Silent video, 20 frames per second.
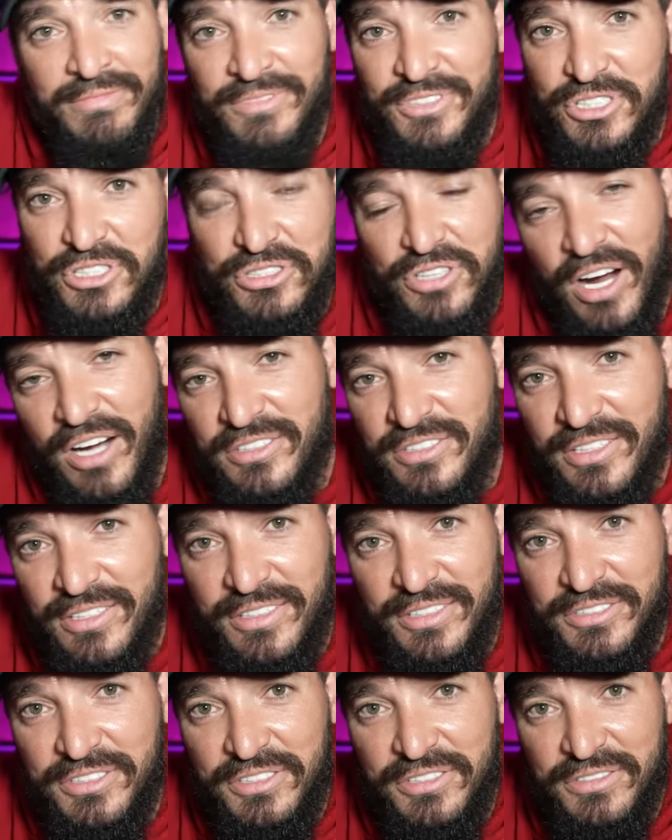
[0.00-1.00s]
Which is crazy,
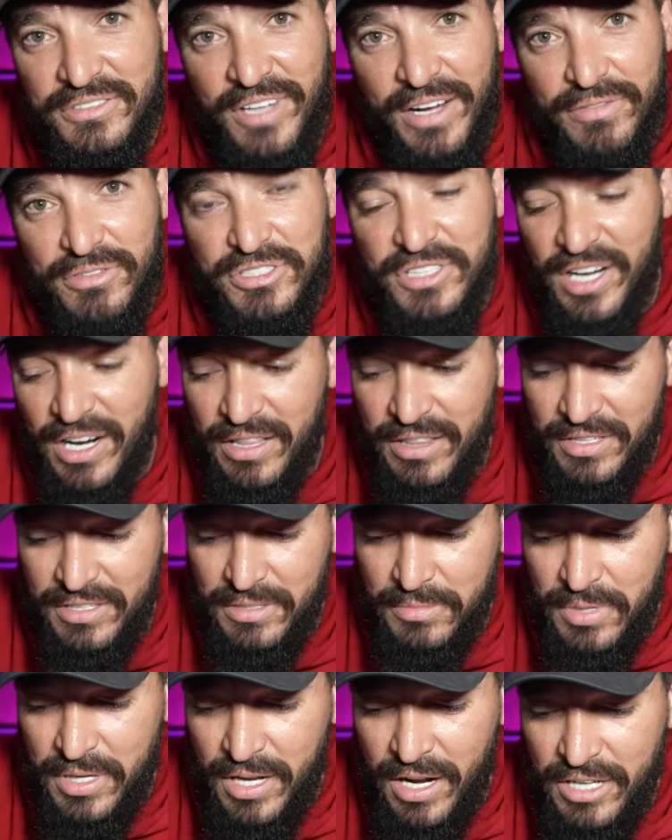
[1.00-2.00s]
because he just never said anything
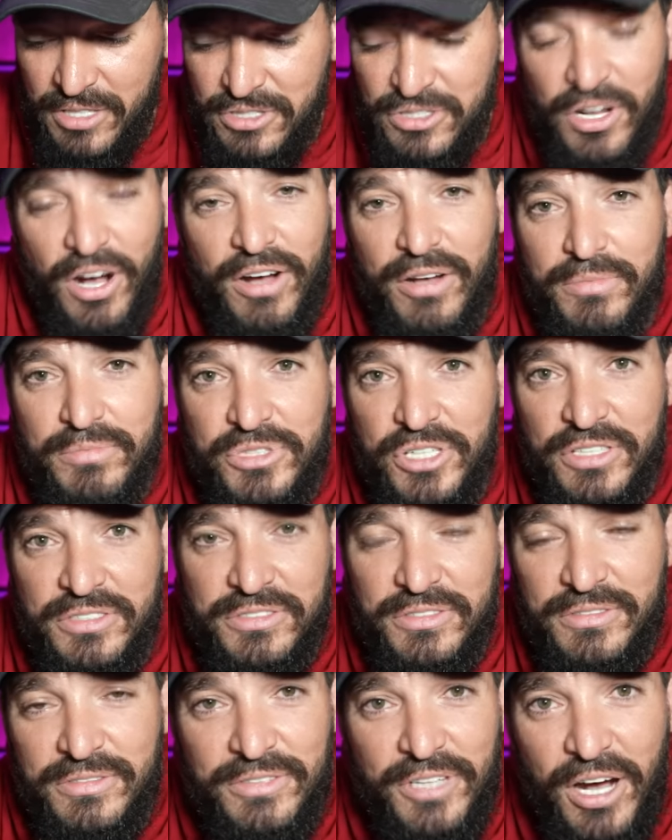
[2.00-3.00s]
to me, and I saw him
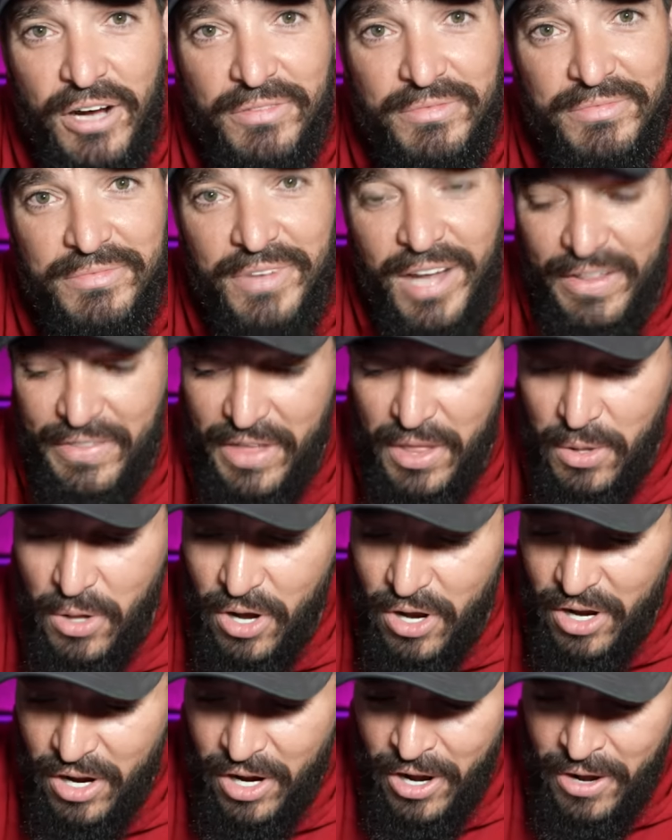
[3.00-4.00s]
just, you know, not that
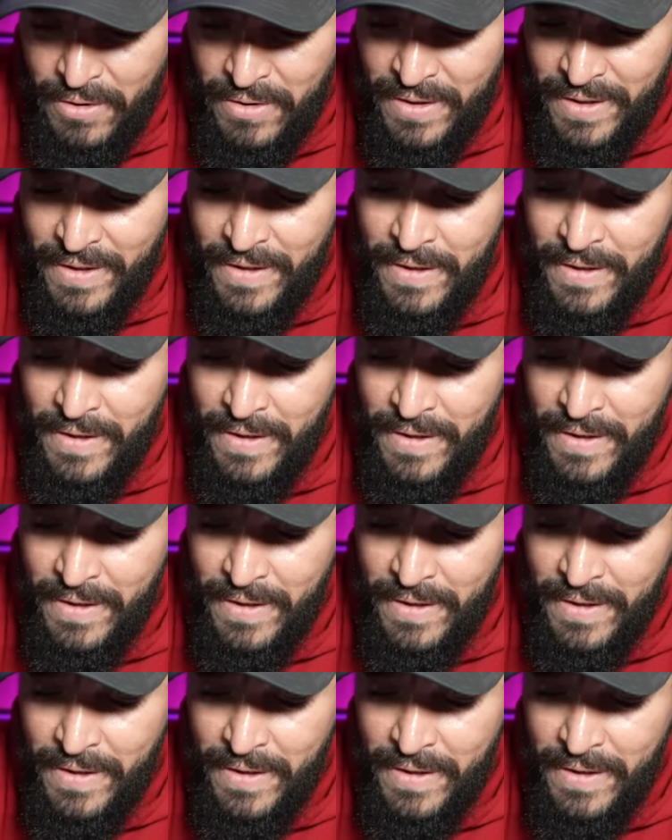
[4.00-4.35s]
long ago.